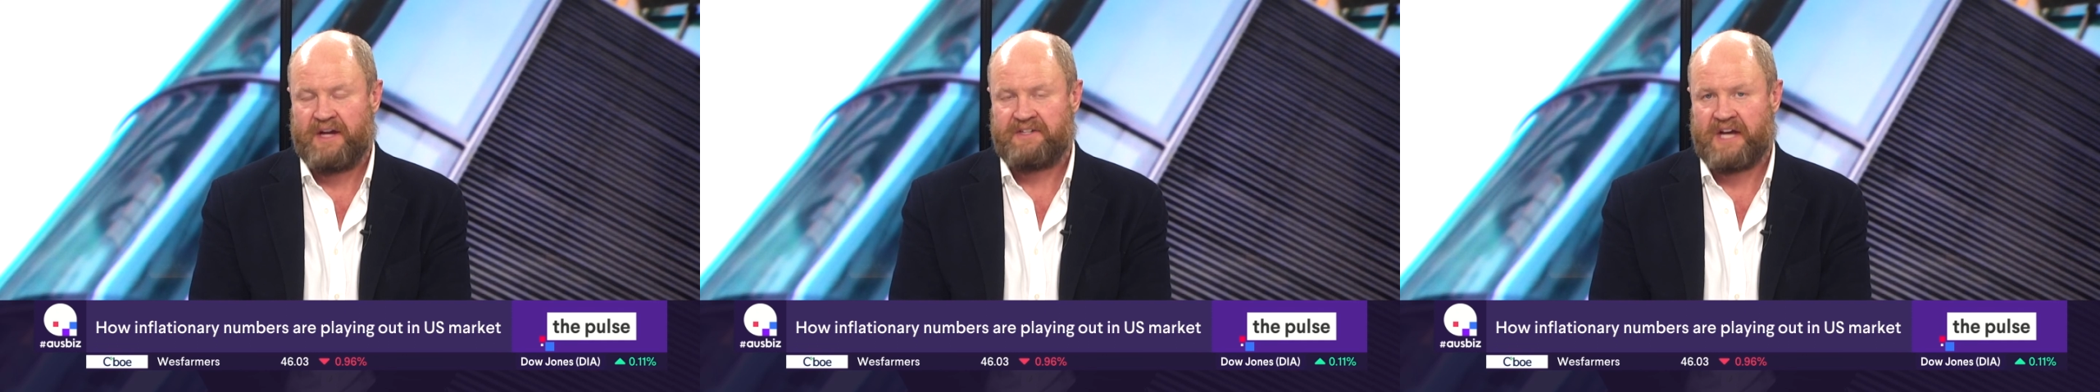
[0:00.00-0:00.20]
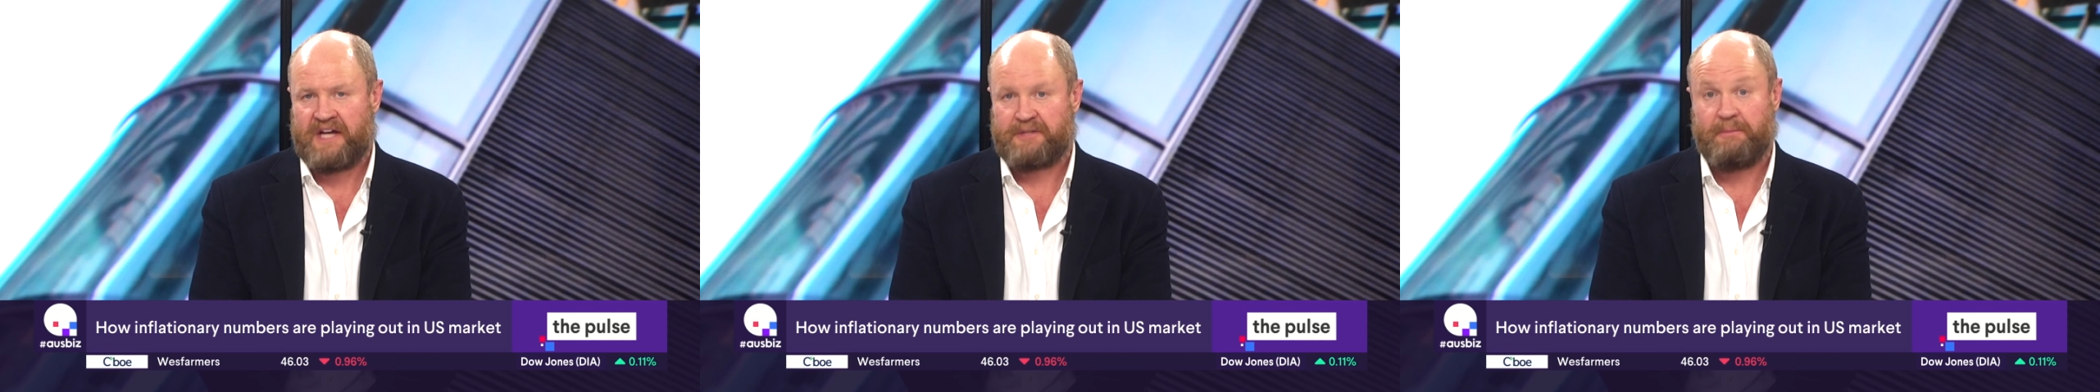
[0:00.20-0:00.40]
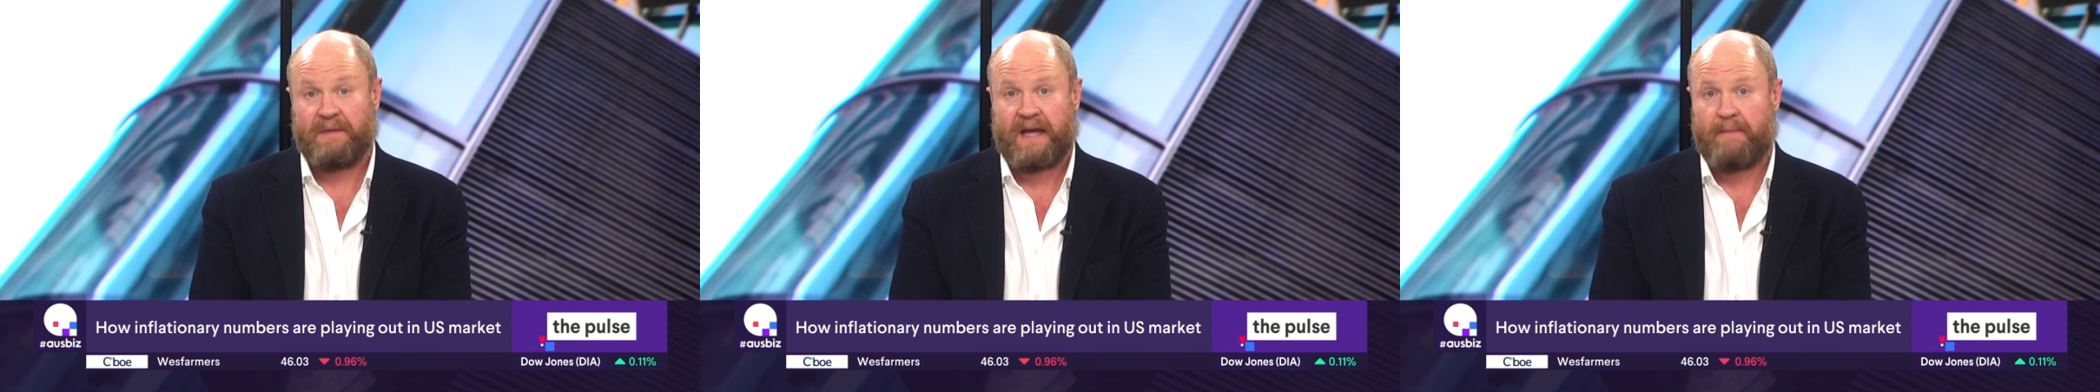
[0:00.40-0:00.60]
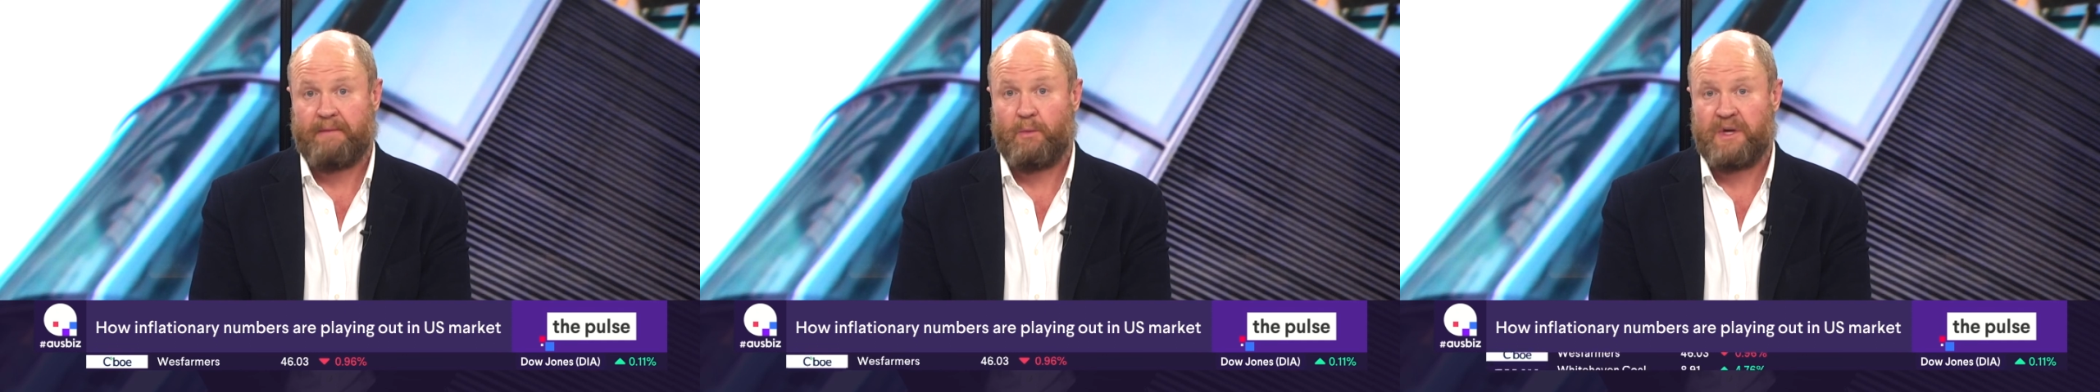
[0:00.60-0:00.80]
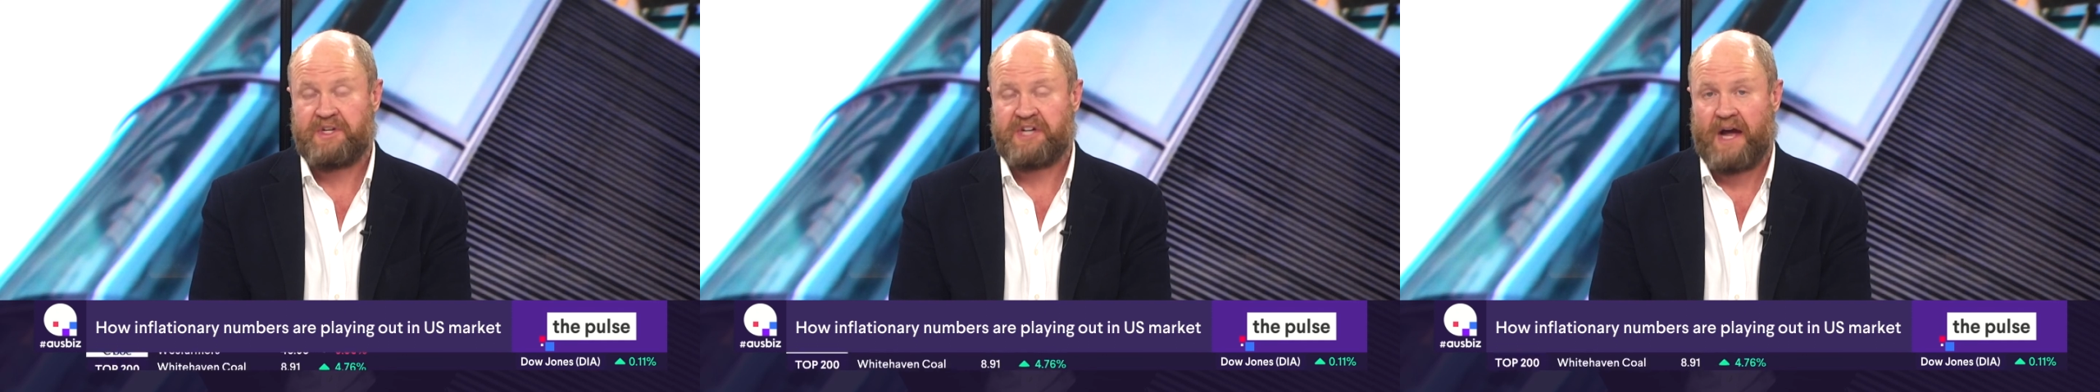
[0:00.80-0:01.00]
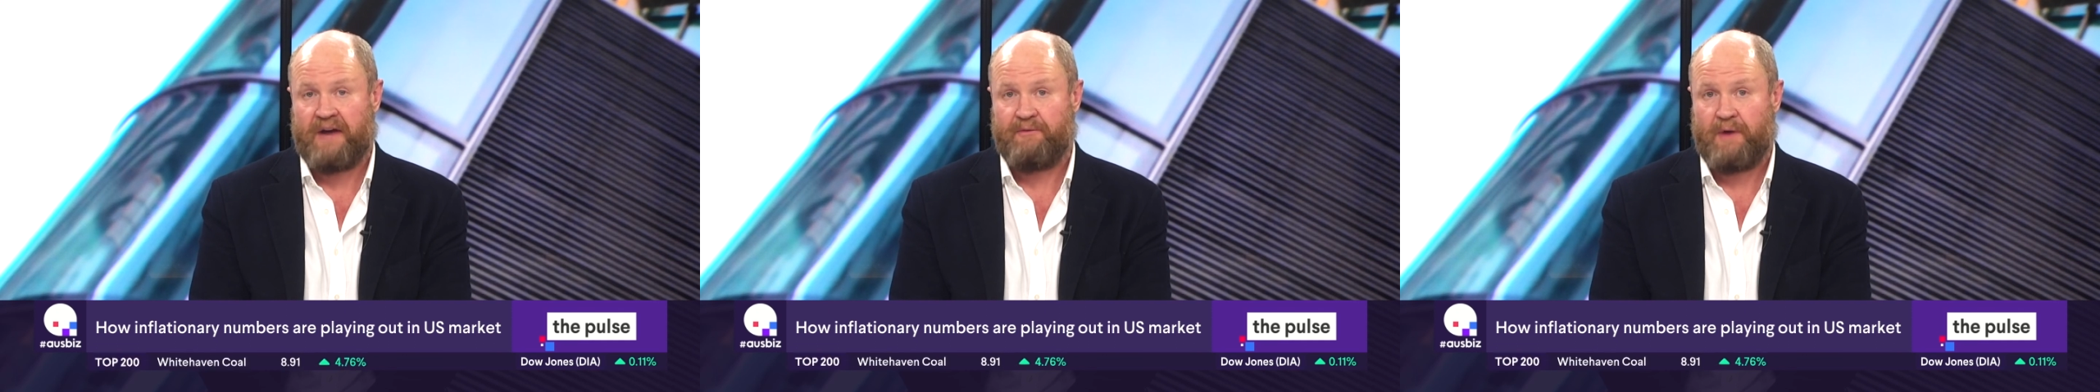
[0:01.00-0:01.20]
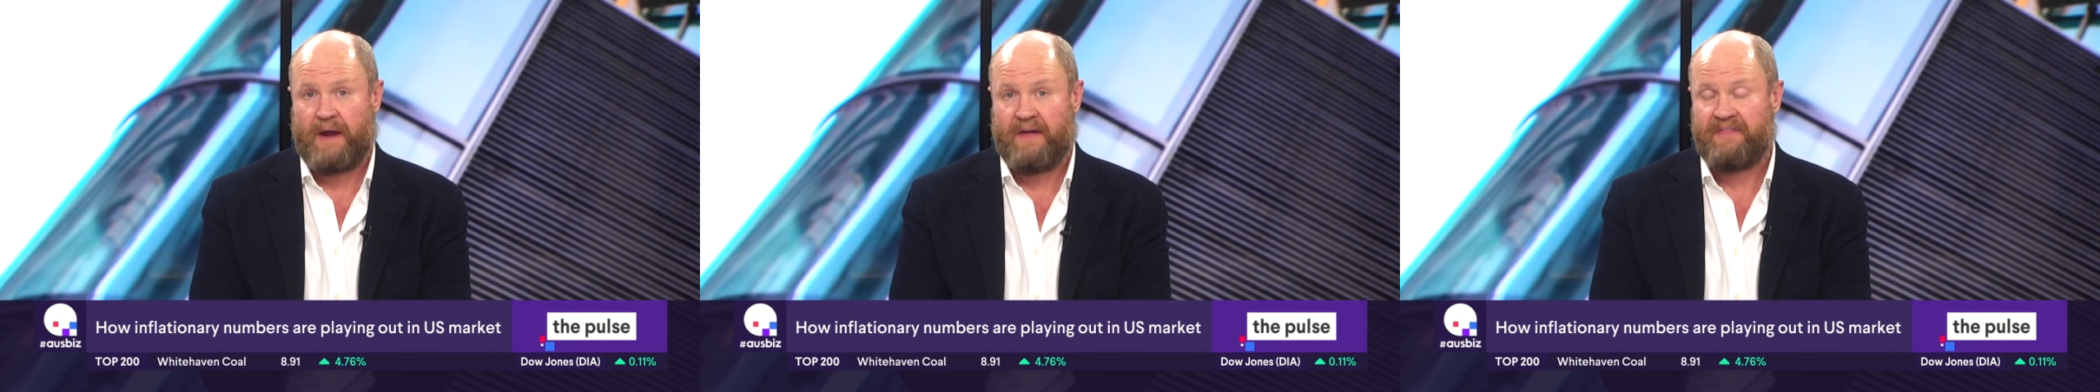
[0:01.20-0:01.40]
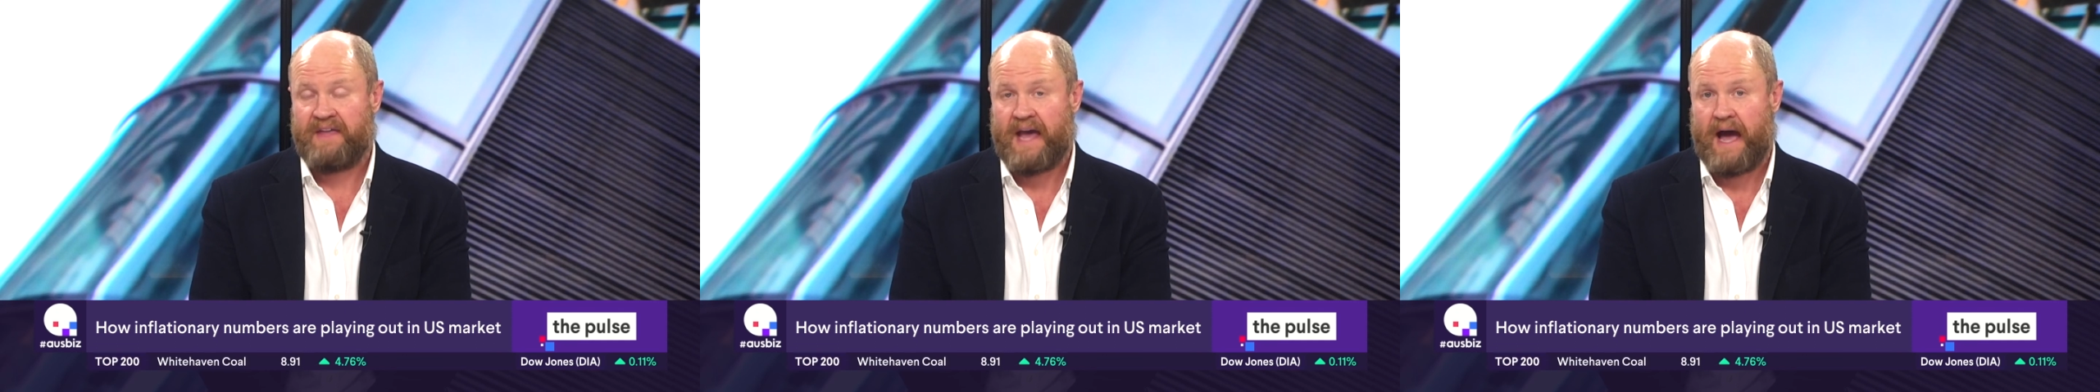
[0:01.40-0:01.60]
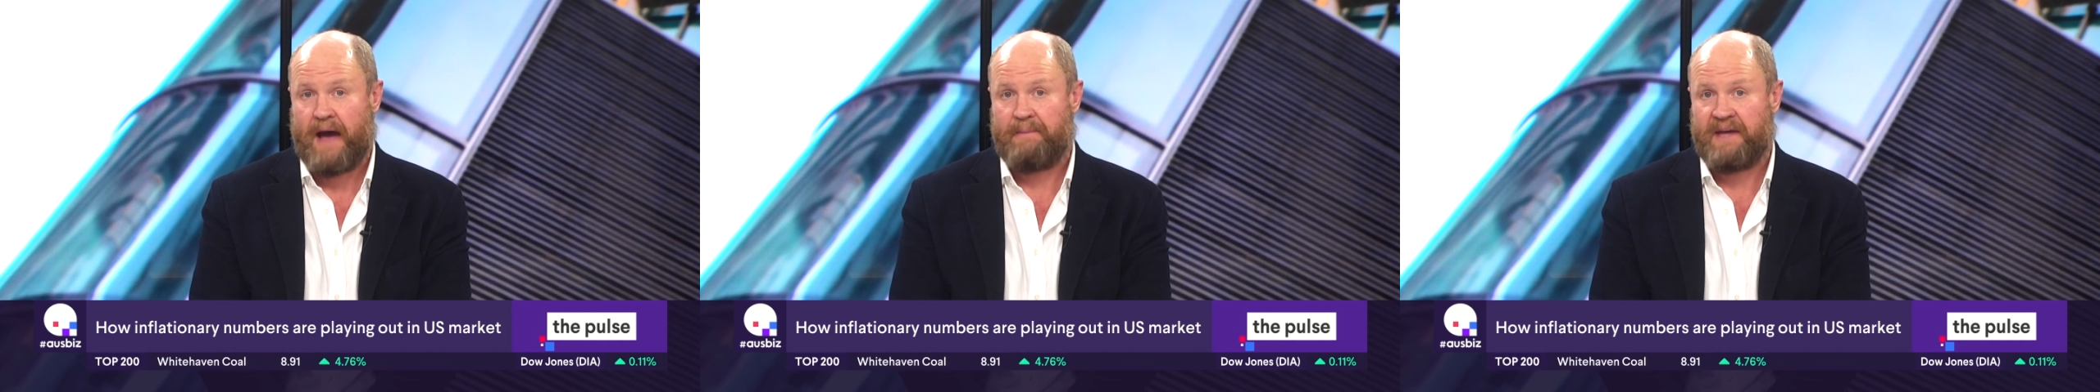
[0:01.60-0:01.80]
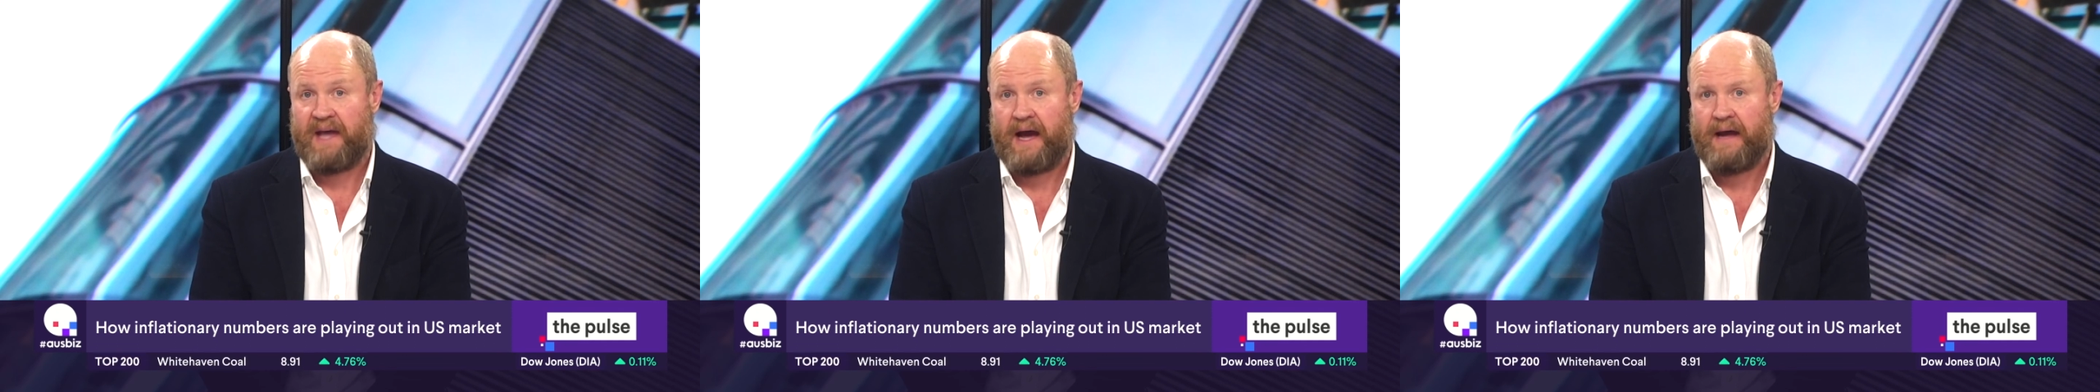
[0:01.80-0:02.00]
doesn't become a witch hunt around the
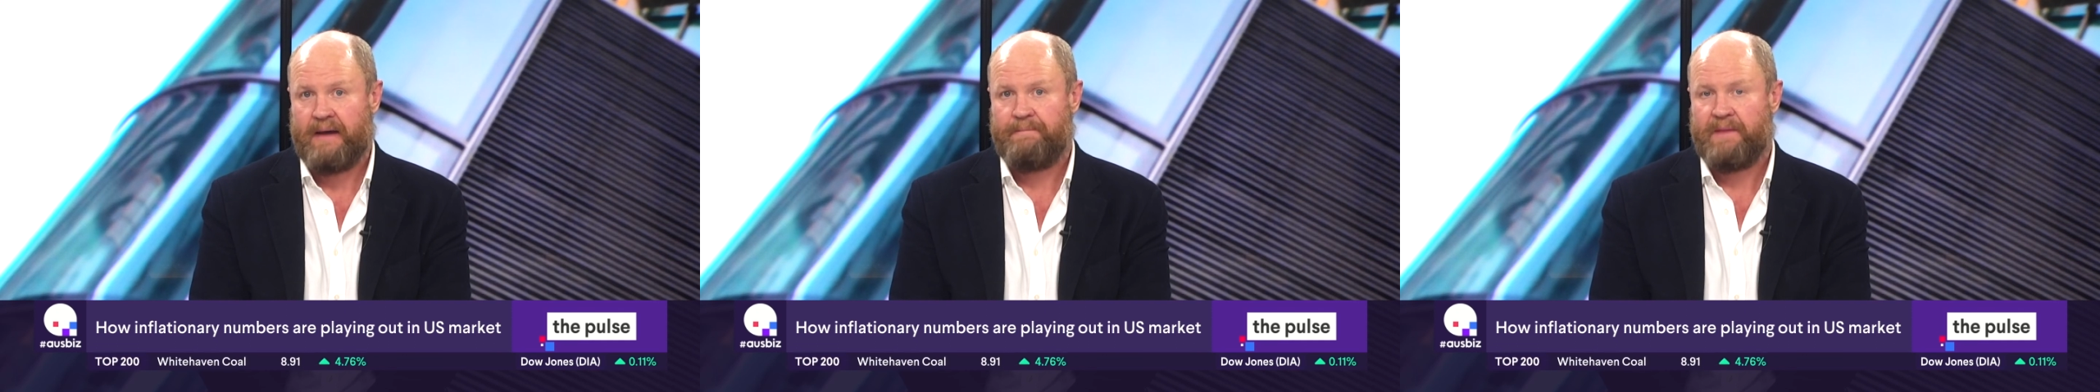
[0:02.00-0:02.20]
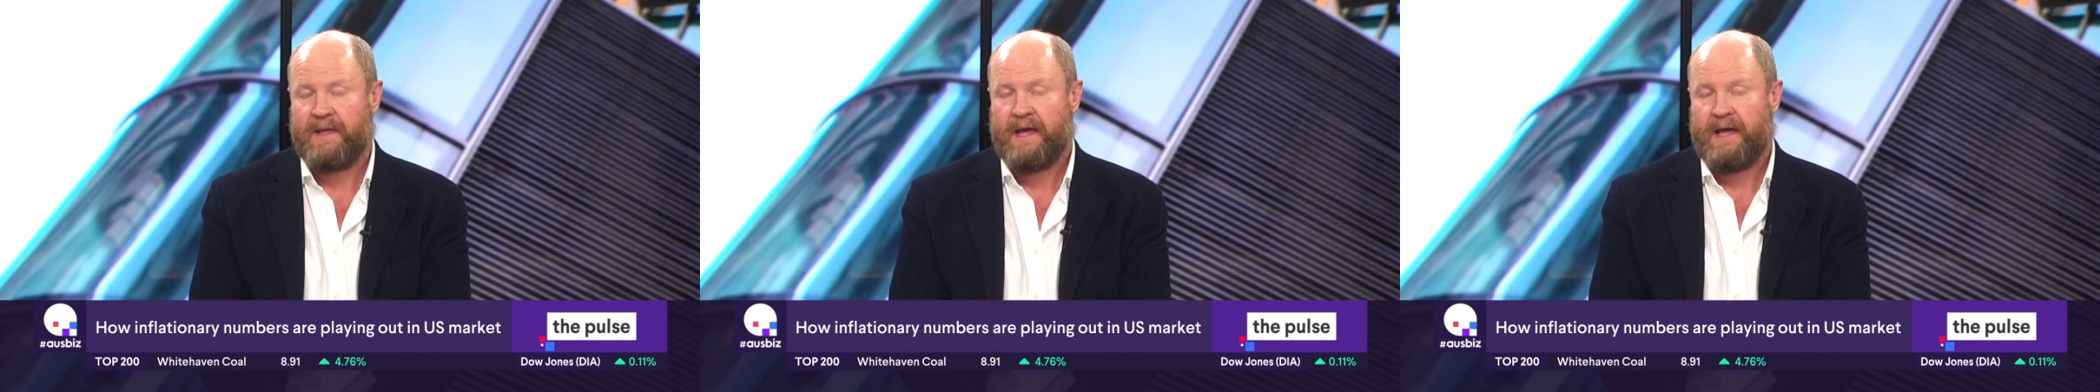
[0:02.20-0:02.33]
RBA,